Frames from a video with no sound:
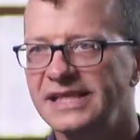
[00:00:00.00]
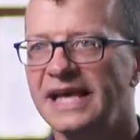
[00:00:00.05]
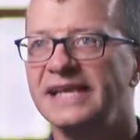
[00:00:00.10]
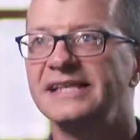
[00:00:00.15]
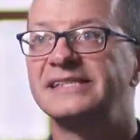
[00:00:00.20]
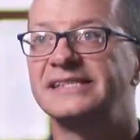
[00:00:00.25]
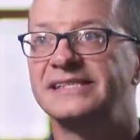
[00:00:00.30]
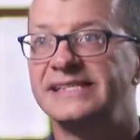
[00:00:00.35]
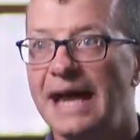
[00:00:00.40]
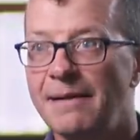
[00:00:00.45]

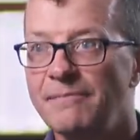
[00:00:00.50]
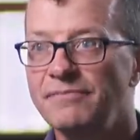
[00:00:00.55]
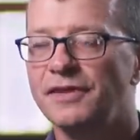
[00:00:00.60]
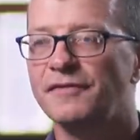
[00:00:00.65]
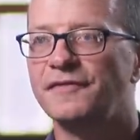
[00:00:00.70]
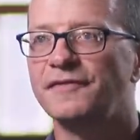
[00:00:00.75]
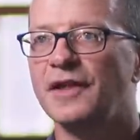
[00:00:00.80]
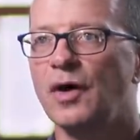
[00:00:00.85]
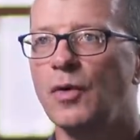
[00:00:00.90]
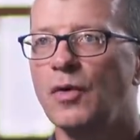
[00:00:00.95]
they'd stemmed the
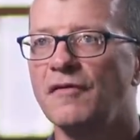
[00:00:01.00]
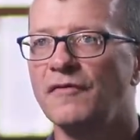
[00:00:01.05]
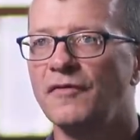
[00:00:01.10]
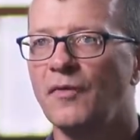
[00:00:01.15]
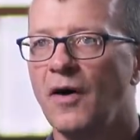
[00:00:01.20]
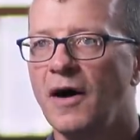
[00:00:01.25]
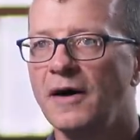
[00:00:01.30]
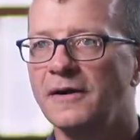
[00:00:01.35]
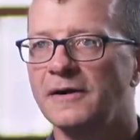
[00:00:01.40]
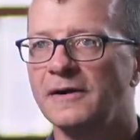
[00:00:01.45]
flow of
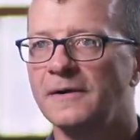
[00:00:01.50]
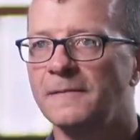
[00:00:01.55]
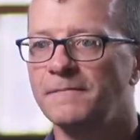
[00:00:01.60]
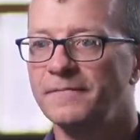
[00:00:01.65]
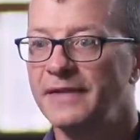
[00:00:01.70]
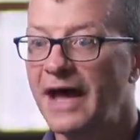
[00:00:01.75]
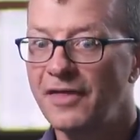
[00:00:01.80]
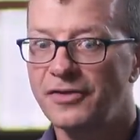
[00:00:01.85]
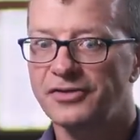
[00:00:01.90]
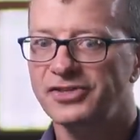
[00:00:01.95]
water,
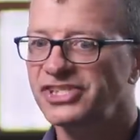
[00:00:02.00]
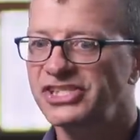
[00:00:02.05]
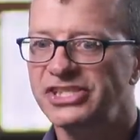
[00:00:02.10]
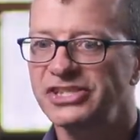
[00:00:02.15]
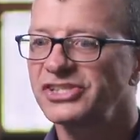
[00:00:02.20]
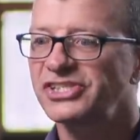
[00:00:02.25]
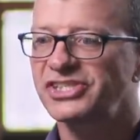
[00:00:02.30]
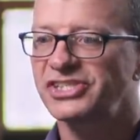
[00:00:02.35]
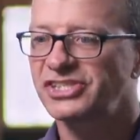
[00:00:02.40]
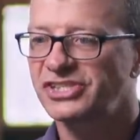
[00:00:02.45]
now they're
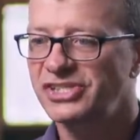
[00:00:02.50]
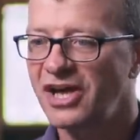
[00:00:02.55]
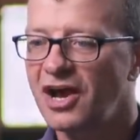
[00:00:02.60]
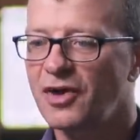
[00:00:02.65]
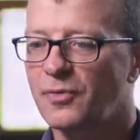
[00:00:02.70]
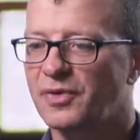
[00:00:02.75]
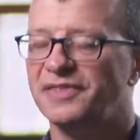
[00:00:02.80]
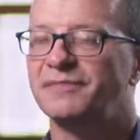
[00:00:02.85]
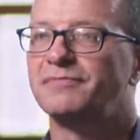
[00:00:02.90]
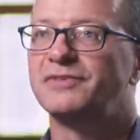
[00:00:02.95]
still
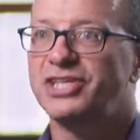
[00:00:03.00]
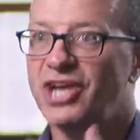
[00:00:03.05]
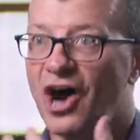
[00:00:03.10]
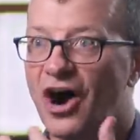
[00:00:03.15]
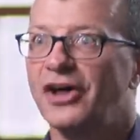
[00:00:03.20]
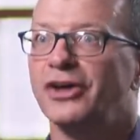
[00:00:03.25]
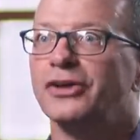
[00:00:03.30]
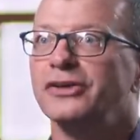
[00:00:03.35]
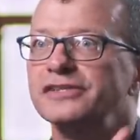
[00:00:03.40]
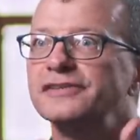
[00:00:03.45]
stuck with
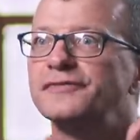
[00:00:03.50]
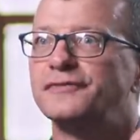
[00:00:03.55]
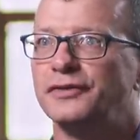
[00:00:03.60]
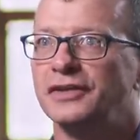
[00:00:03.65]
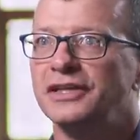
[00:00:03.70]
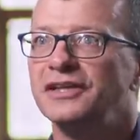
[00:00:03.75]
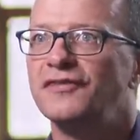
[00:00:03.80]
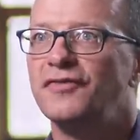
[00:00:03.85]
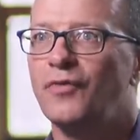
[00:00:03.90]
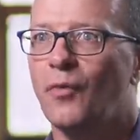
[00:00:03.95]
tunnels
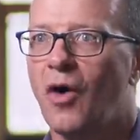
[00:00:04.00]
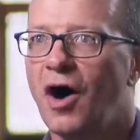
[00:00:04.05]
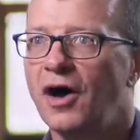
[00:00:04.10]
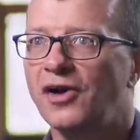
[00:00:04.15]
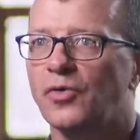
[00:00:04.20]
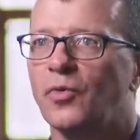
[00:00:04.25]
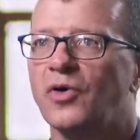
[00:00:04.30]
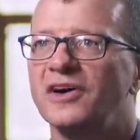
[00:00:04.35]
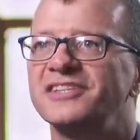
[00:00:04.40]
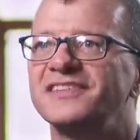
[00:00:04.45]
full of
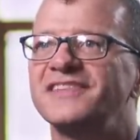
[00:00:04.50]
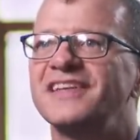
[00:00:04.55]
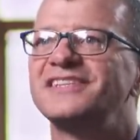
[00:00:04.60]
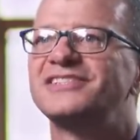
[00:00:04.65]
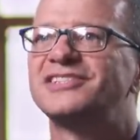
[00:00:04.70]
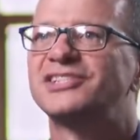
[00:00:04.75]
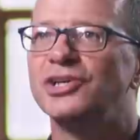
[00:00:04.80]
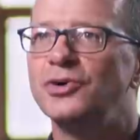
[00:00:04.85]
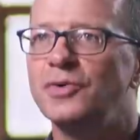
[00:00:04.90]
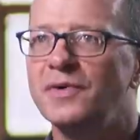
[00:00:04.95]
water. What do they
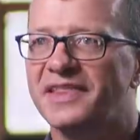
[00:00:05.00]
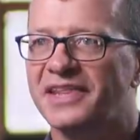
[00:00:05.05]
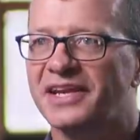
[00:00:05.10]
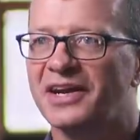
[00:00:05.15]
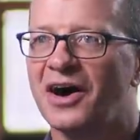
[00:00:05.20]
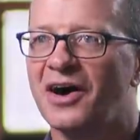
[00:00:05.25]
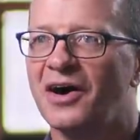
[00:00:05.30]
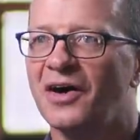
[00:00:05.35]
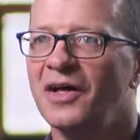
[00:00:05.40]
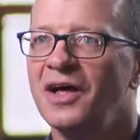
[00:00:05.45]
do with it
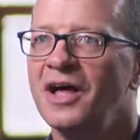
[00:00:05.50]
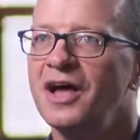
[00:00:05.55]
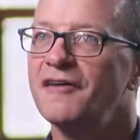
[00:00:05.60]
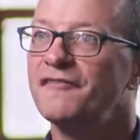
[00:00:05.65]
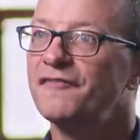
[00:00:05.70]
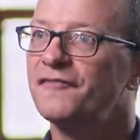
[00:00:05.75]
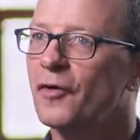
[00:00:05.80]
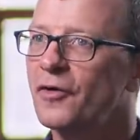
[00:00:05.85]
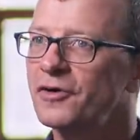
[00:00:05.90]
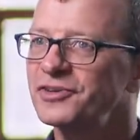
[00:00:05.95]
all?
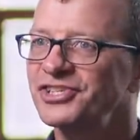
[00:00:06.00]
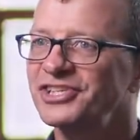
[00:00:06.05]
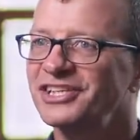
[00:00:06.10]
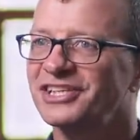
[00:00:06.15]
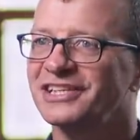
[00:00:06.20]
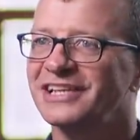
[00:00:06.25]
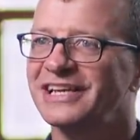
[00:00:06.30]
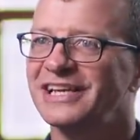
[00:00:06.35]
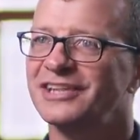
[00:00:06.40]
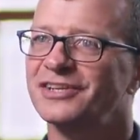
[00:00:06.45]

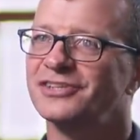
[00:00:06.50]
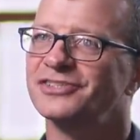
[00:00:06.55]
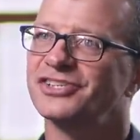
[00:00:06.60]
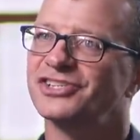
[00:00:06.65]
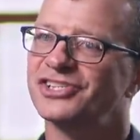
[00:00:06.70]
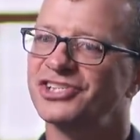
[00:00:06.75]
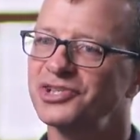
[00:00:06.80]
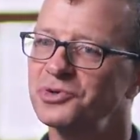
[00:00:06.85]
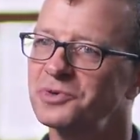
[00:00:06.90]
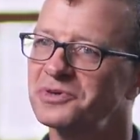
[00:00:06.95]
Fortunately, there's a
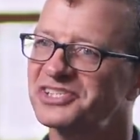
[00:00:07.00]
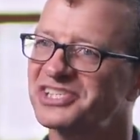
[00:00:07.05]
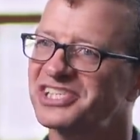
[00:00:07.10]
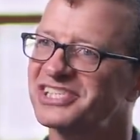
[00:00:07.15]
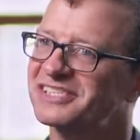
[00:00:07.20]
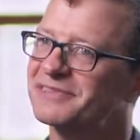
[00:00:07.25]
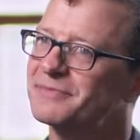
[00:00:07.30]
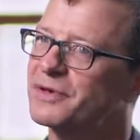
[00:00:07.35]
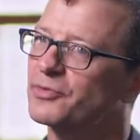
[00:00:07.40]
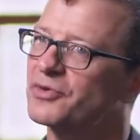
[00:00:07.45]
sewer
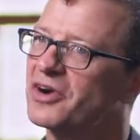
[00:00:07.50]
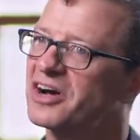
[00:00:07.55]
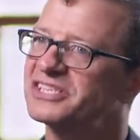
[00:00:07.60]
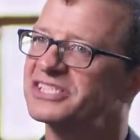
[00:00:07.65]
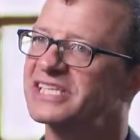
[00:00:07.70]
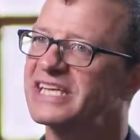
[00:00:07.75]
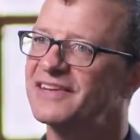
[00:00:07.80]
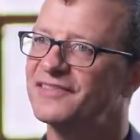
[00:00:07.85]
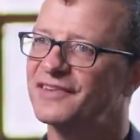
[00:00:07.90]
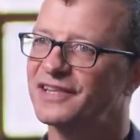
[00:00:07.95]
system that
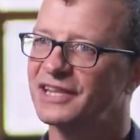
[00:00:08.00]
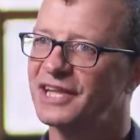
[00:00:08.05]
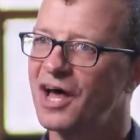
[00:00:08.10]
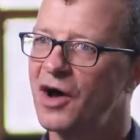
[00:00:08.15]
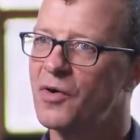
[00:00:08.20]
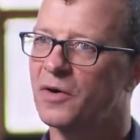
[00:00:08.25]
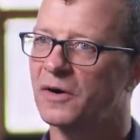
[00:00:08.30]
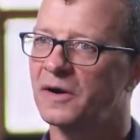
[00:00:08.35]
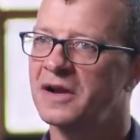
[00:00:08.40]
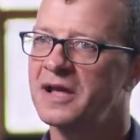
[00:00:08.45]
runs even
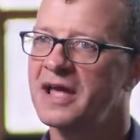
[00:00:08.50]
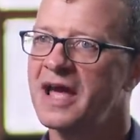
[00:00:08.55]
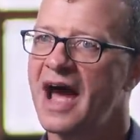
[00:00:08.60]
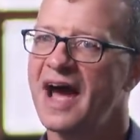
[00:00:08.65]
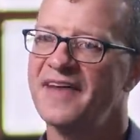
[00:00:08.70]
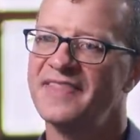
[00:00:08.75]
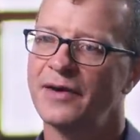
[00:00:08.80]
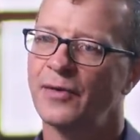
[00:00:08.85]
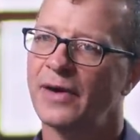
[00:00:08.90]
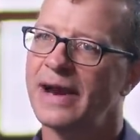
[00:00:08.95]
lower,
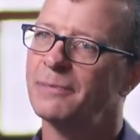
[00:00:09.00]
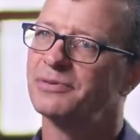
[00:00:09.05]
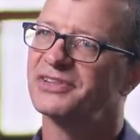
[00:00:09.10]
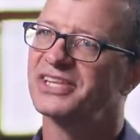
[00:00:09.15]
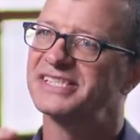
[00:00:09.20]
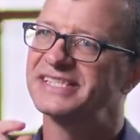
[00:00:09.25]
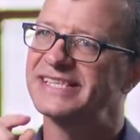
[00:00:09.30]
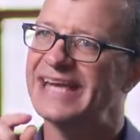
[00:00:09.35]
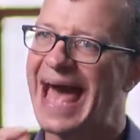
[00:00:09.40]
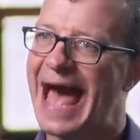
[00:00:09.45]
and they were able
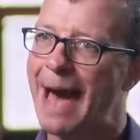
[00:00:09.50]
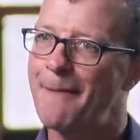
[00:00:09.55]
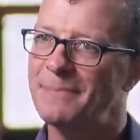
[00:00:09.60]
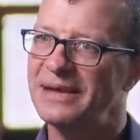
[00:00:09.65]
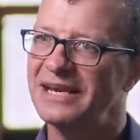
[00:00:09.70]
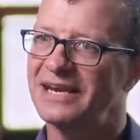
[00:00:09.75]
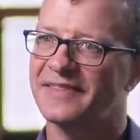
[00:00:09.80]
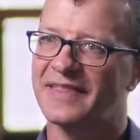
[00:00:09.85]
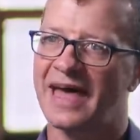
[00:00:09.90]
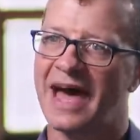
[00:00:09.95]
to tap
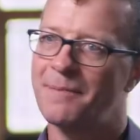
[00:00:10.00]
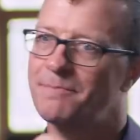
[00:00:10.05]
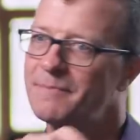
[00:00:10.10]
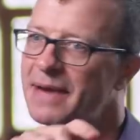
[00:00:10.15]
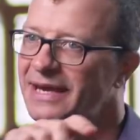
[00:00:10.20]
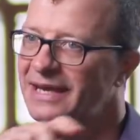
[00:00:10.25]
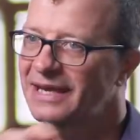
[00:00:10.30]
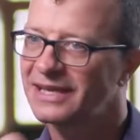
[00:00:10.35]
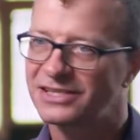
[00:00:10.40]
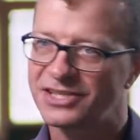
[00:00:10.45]
into that,
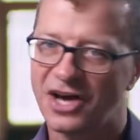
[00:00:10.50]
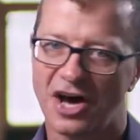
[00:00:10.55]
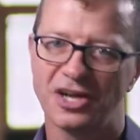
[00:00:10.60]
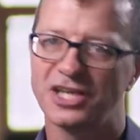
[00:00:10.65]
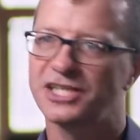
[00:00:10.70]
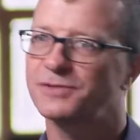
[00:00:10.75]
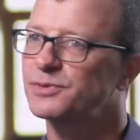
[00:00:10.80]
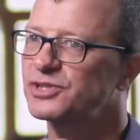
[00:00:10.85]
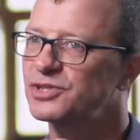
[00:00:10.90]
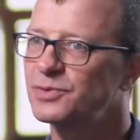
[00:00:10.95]
making
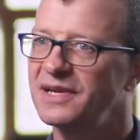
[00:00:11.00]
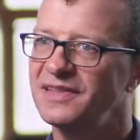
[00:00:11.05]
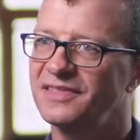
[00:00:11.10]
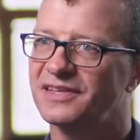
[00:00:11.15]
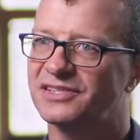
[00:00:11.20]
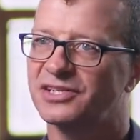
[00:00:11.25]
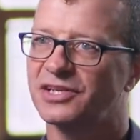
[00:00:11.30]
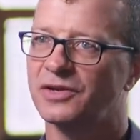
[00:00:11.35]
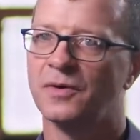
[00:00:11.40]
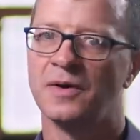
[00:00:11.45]
tunnels between the
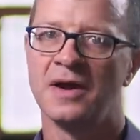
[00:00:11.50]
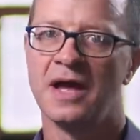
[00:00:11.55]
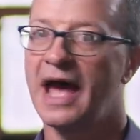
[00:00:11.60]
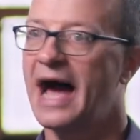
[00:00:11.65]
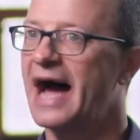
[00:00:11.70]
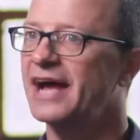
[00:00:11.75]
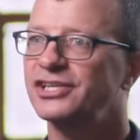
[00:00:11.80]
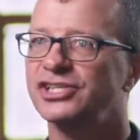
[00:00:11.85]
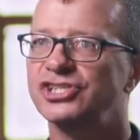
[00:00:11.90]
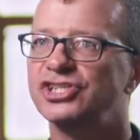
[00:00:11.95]
two,
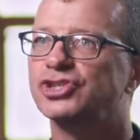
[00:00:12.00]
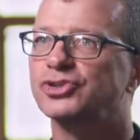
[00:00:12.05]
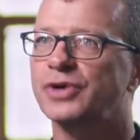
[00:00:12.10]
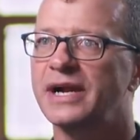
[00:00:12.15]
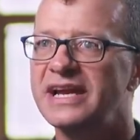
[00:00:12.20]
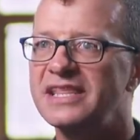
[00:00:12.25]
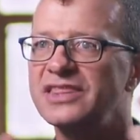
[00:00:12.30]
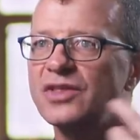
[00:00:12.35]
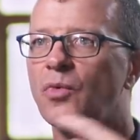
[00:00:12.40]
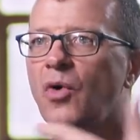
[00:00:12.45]
and just
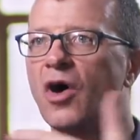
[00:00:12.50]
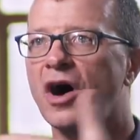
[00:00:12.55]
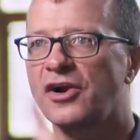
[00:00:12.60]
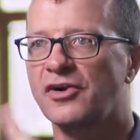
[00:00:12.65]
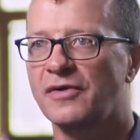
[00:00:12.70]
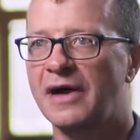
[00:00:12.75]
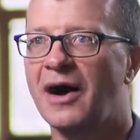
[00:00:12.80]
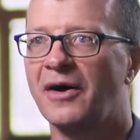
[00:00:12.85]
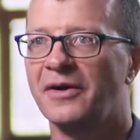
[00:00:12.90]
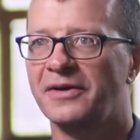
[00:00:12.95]
drain the
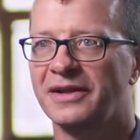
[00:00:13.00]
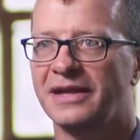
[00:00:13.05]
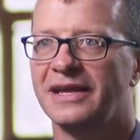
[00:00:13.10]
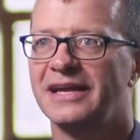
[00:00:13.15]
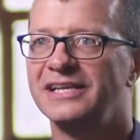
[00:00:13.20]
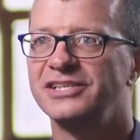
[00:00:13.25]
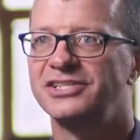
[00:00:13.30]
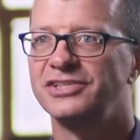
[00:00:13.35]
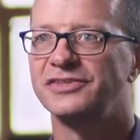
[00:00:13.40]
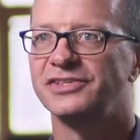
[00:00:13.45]
water out
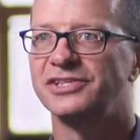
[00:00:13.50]
into